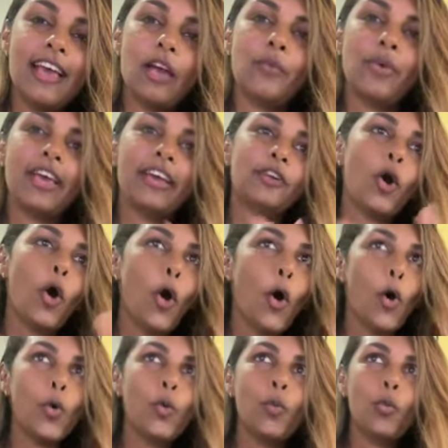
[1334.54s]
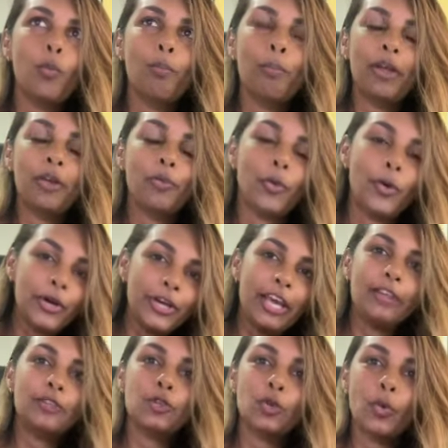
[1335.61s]
and we had all been
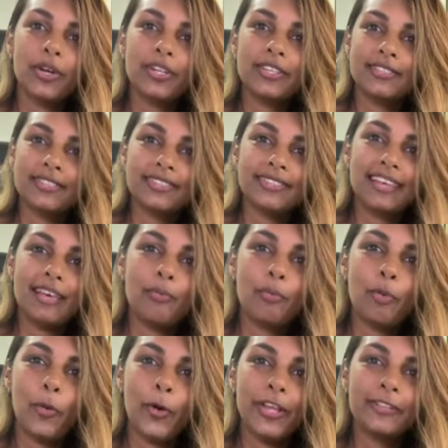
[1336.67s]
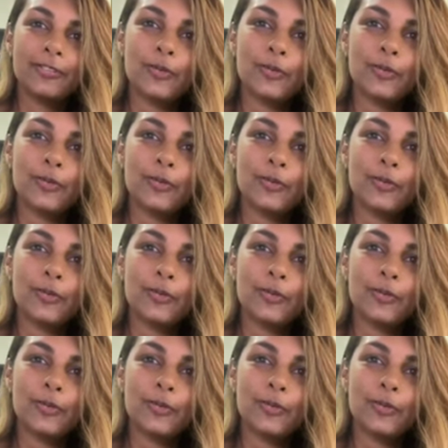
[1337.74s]
working towards the same point.